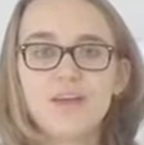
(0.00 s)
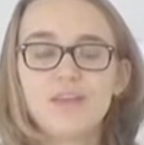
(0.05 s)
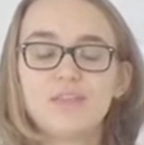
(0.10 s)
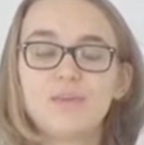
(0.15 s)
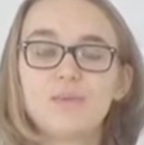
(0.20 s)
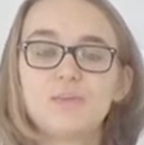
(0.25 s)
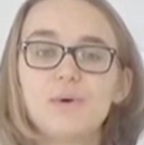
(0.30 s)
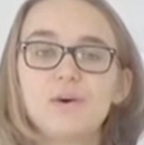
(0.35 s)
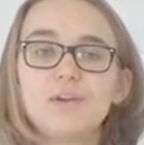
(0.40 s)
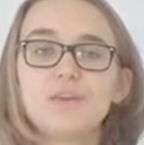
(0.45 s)

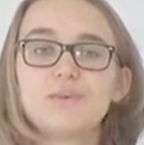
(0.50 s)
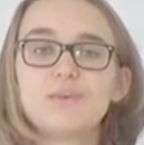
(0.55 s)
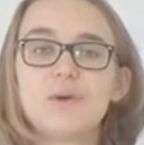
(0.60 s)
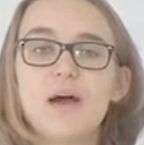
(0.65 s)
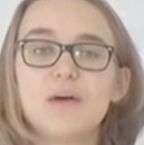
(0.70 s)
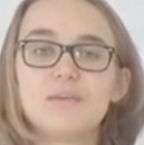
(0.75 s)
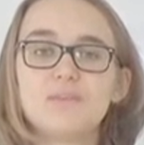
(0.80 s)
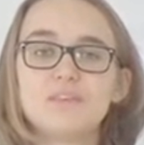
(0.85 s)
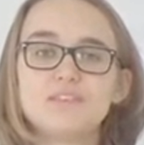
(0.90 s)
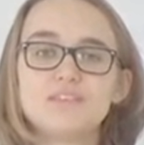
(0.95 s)
The world
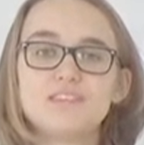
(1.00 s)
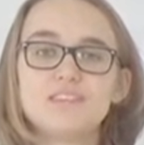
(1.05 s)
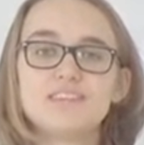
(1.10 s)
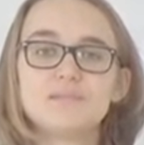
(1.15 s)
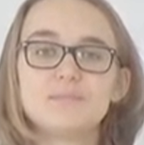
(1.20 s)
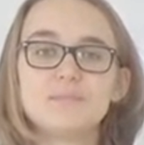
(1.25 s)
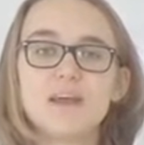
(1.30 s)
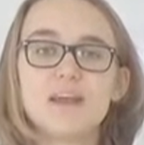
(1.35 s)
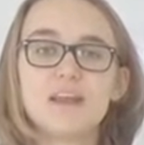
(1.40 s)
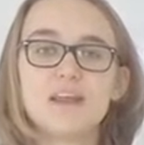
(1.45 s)
around us
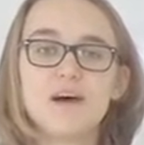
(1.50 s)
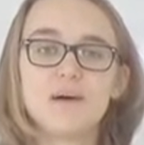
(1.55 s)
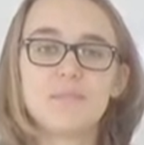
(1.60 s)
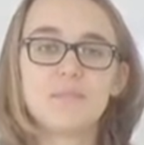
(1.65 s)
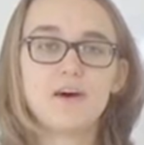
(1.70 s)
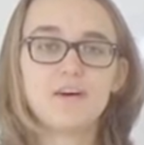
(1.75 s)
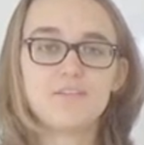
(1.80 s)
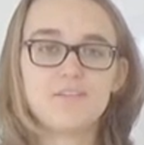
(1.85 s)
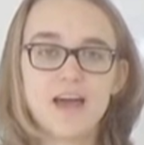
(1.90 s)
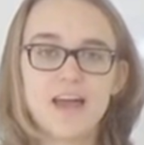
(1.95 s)
is made
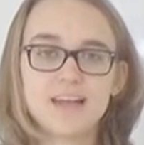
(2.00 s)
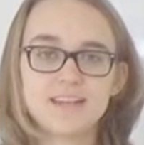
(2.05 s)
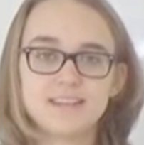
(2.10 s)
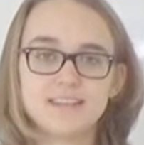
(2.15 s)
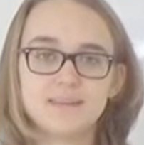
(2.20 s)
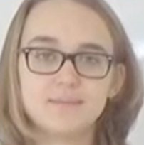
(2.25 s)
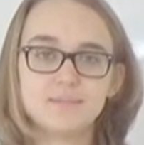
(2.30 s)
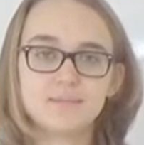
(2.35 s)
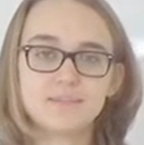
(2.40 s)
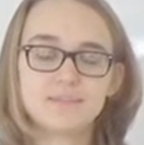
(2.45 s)
up of
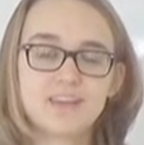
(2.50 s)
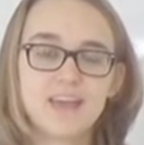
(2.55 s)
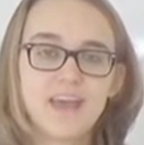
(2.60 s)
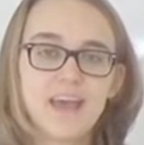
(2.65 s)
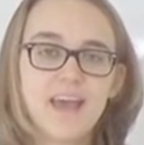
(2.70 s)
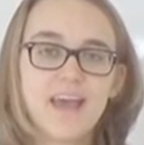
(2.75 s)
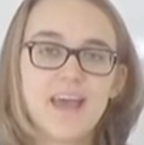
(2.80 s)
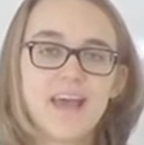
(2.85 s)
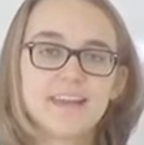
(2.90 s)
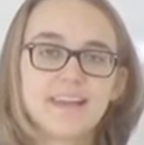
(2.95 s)
atoms,
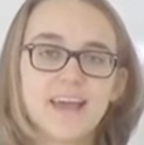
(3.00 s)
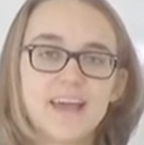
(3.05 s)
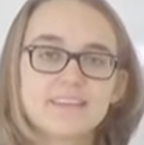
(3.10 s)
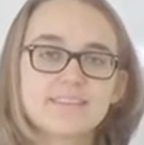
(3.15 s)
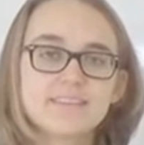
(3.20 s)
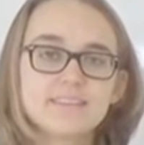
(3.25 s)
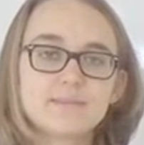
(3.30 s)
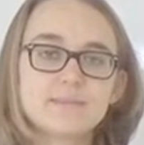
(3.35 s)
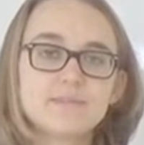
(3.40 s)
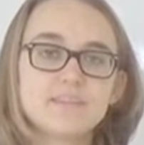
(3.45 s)
and
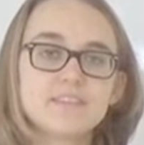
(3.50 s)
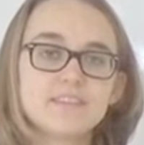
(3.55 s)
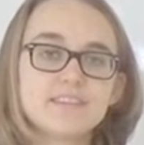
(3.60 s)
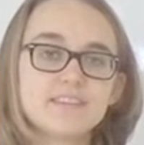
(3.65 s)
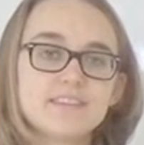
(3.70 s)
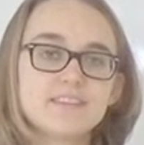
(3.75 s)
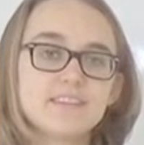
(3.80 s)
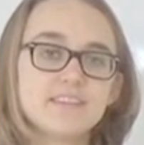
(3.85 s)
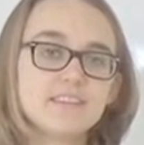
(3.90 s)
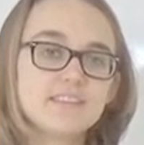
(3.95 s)
atoms
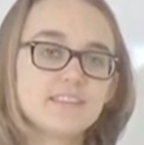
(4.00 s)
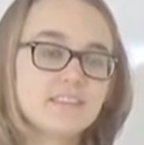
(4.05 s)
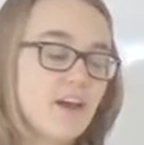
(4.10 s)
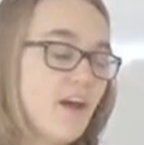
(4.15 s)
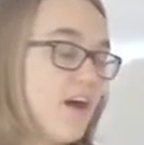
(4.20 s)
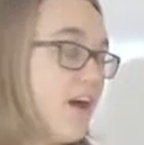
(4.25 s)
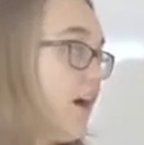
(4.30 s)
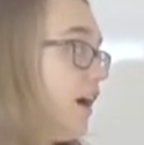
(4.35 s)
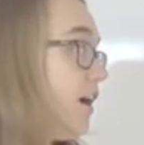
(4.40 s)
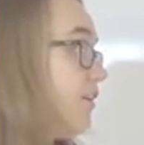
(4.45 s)
consist
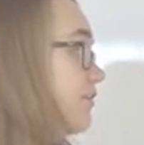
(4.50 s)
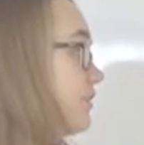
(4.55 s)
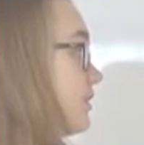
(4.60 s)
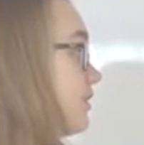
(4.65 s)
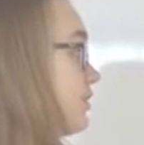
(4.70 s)
of a